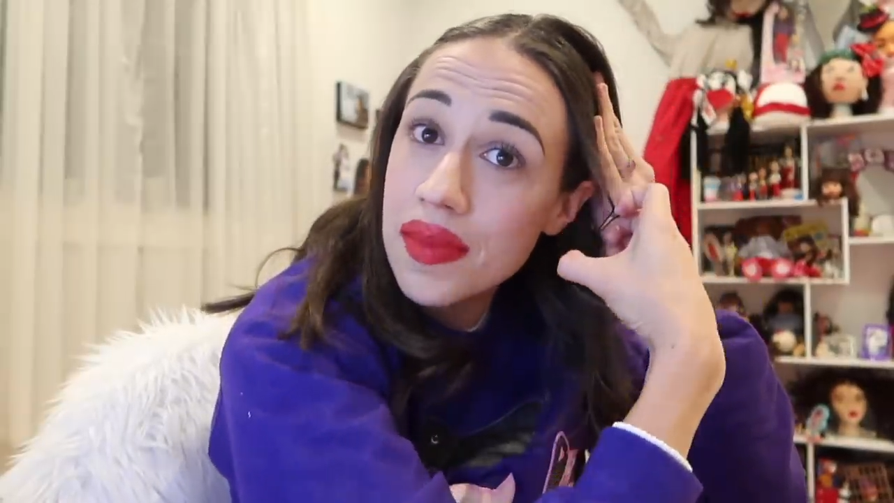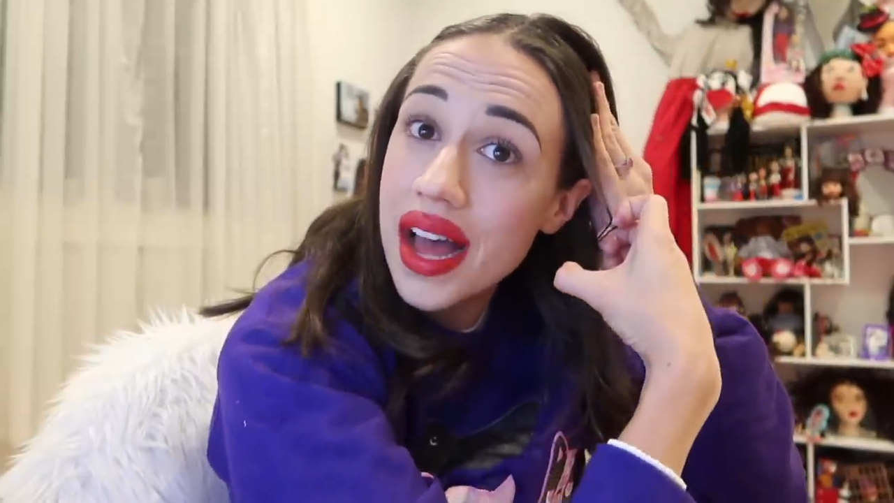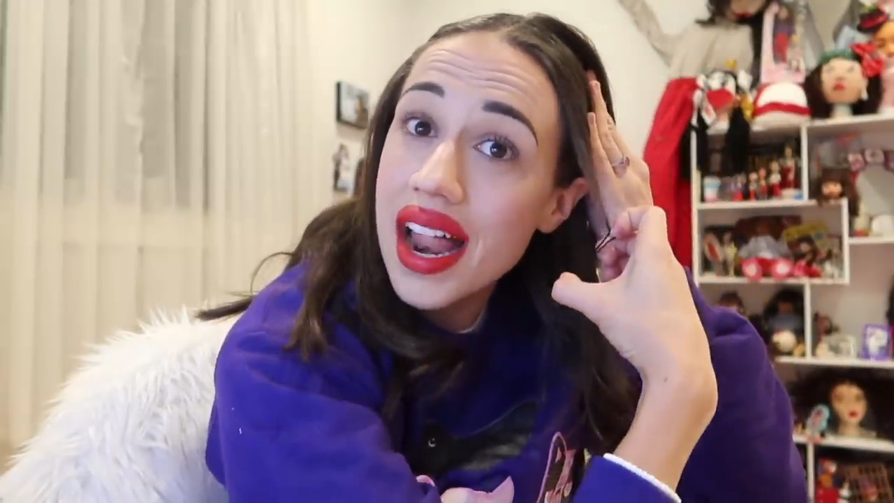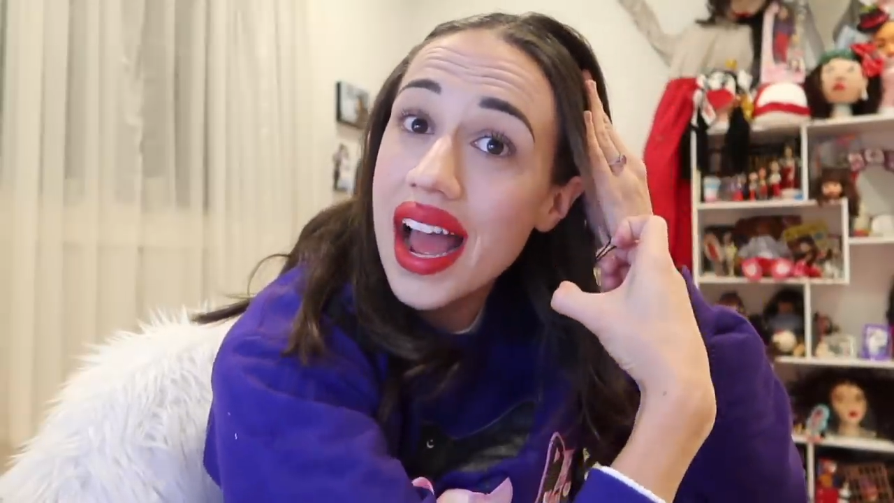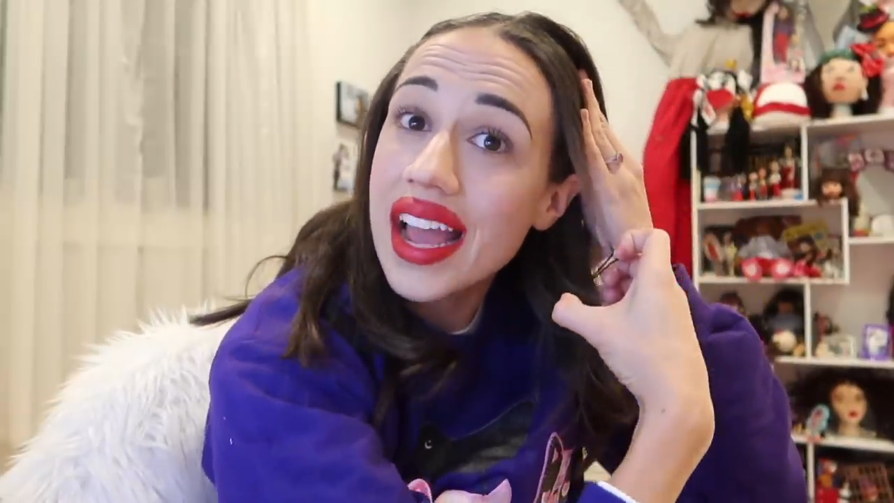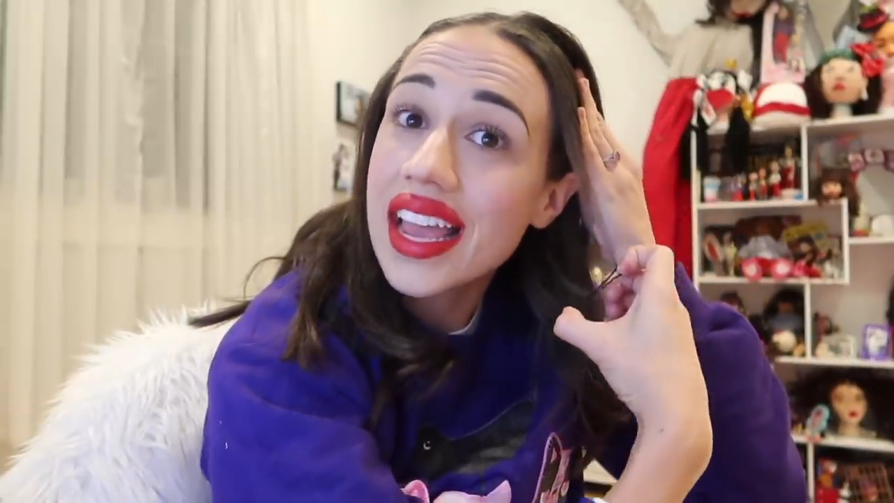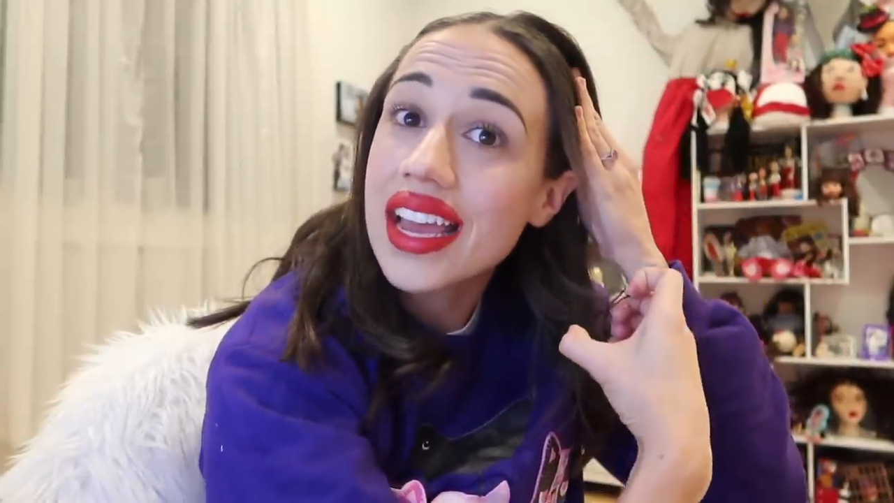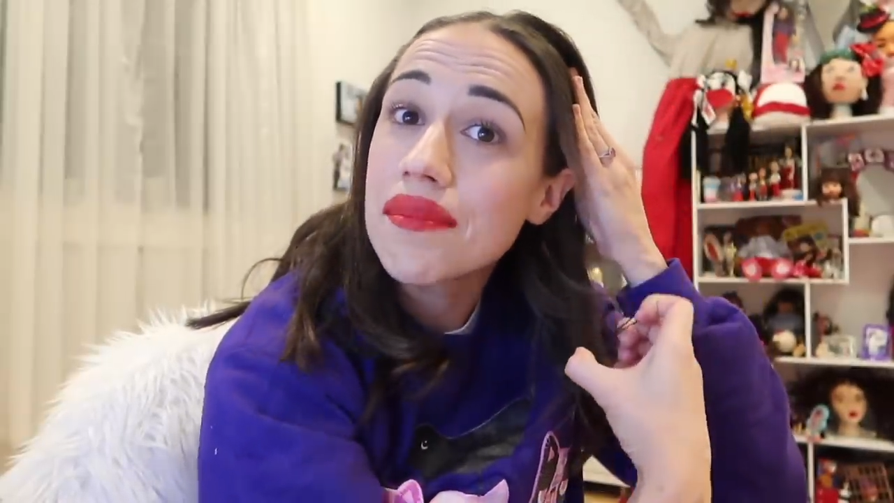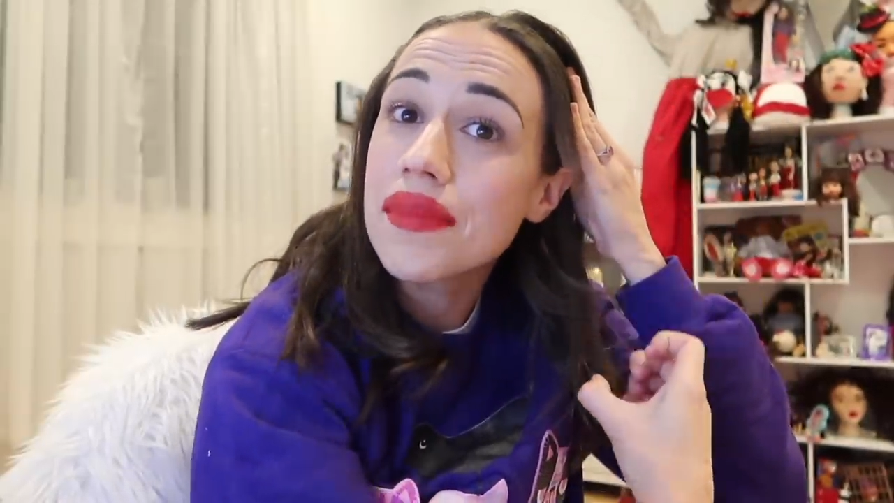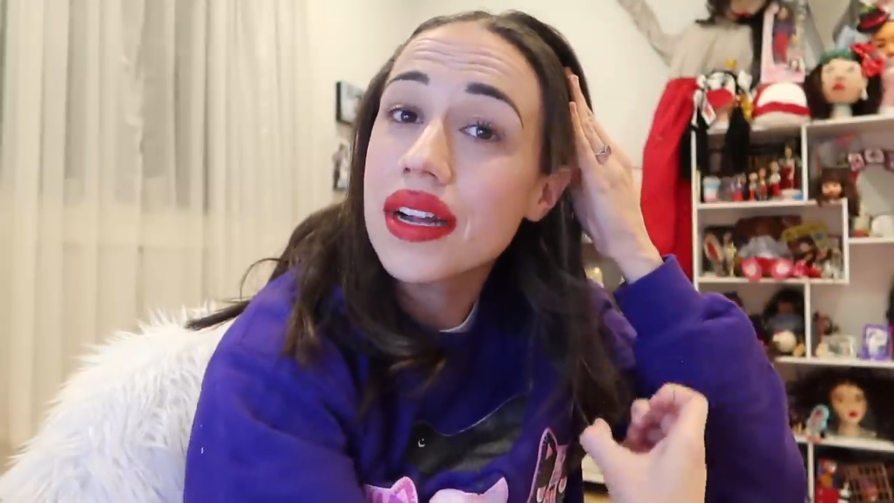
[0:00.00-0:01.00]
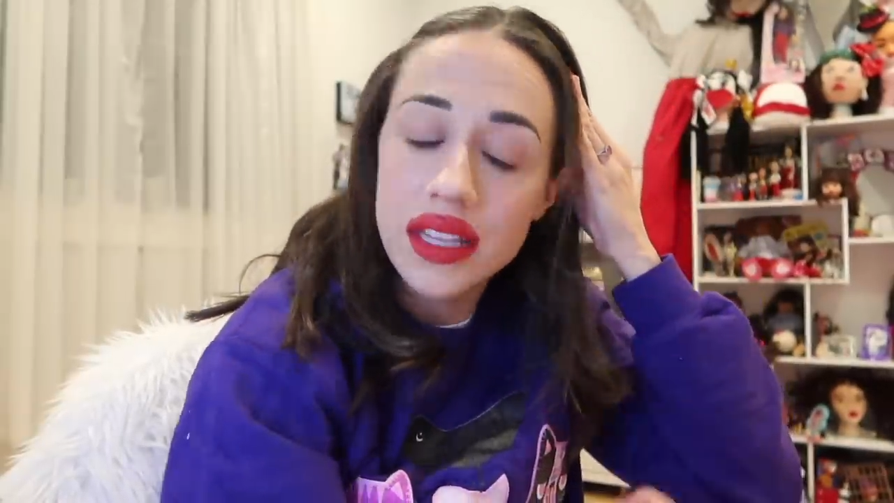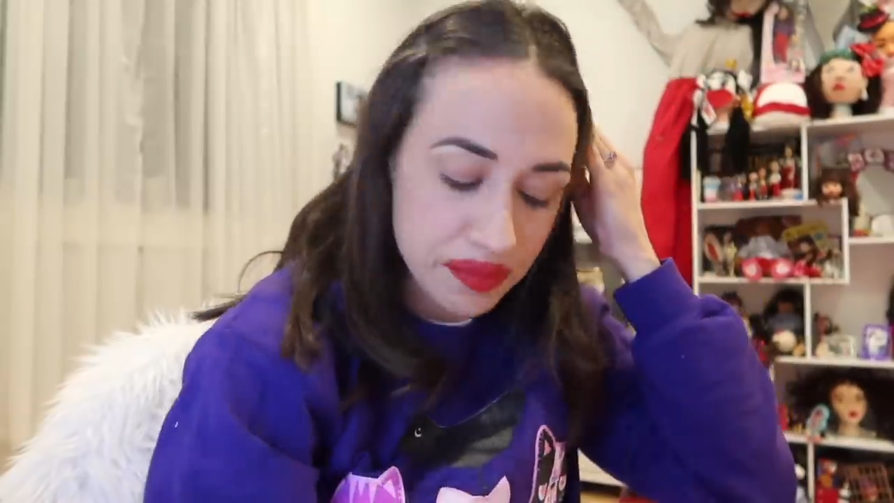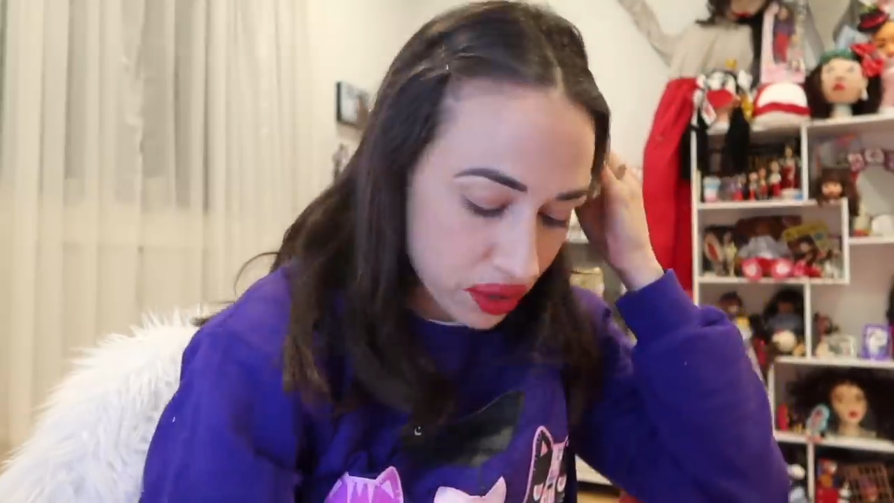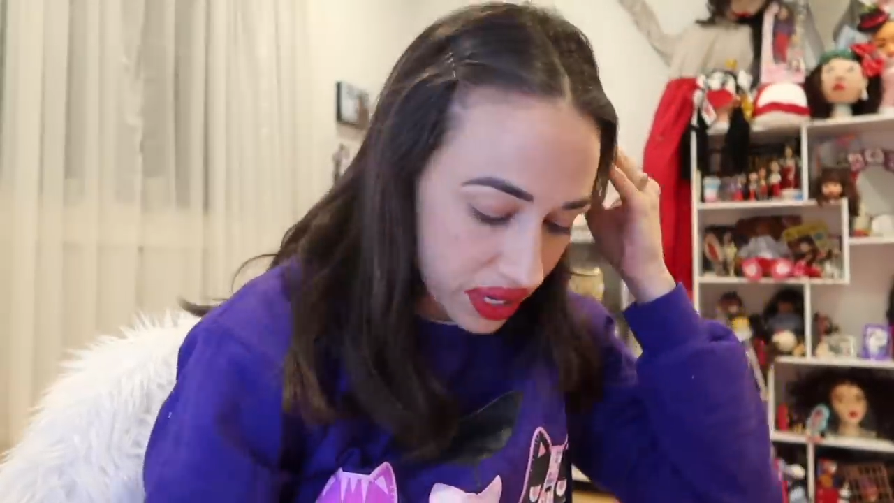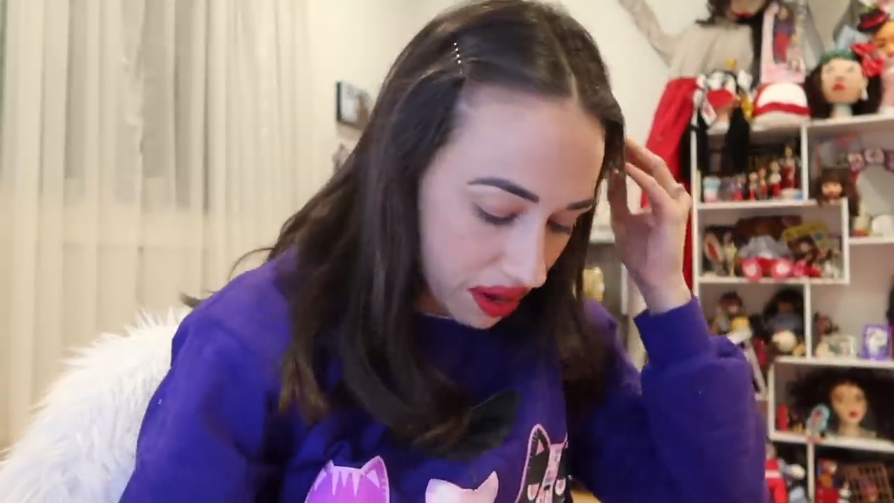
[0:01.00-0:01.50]
but I can barely
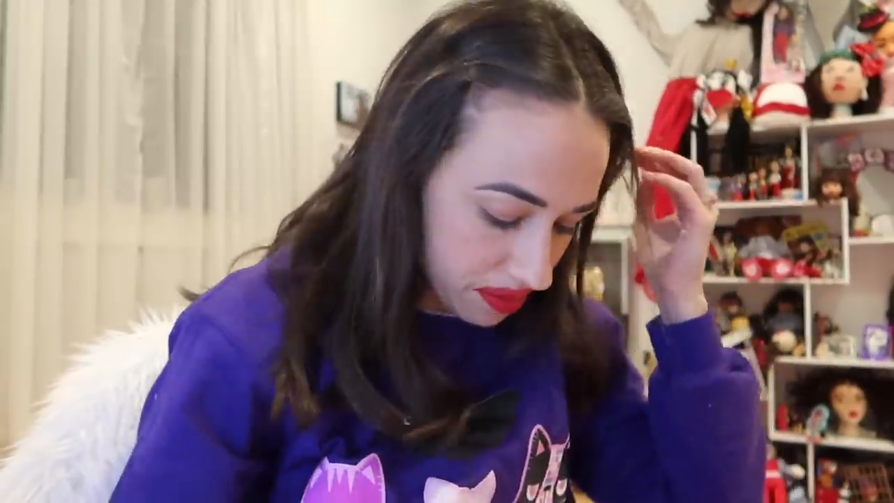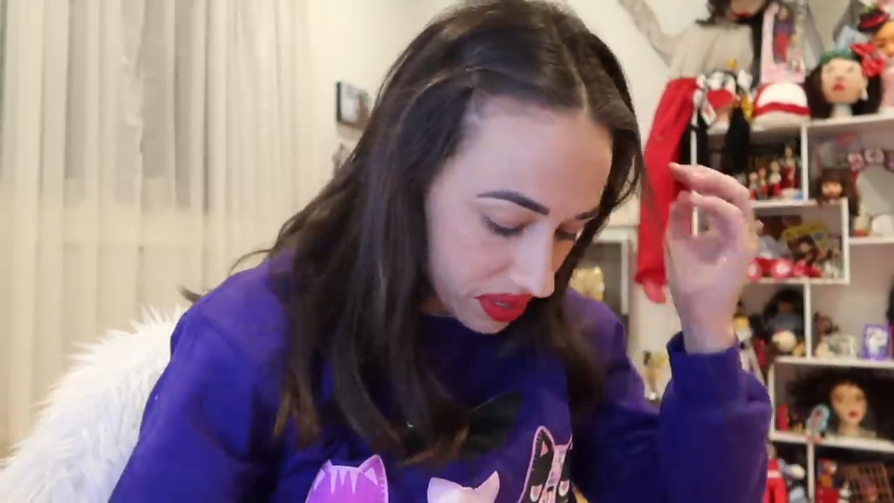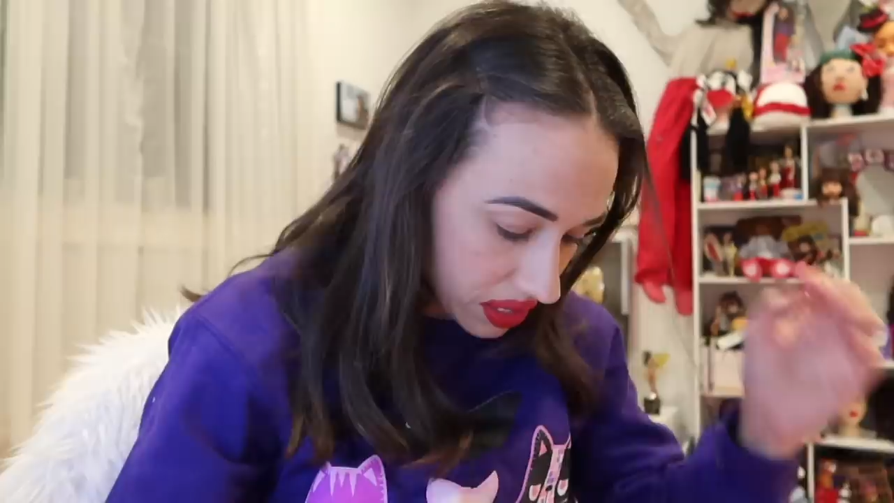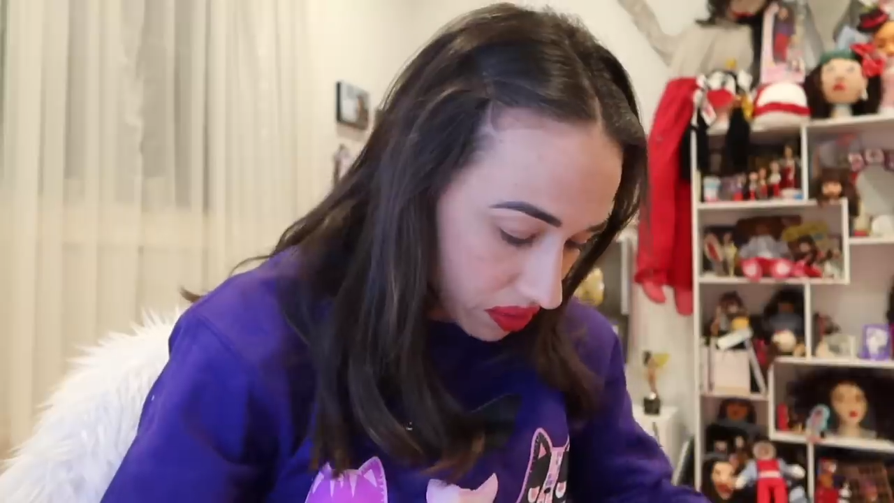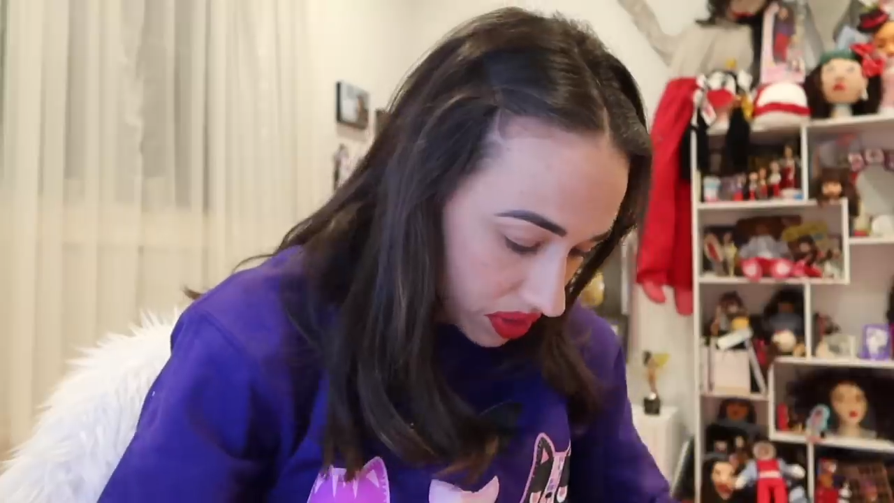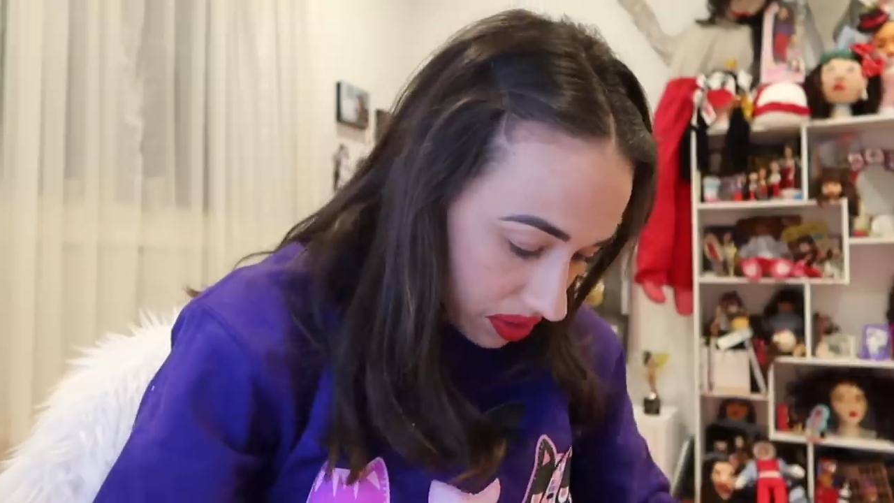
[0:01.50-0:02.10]
pull it out because I don't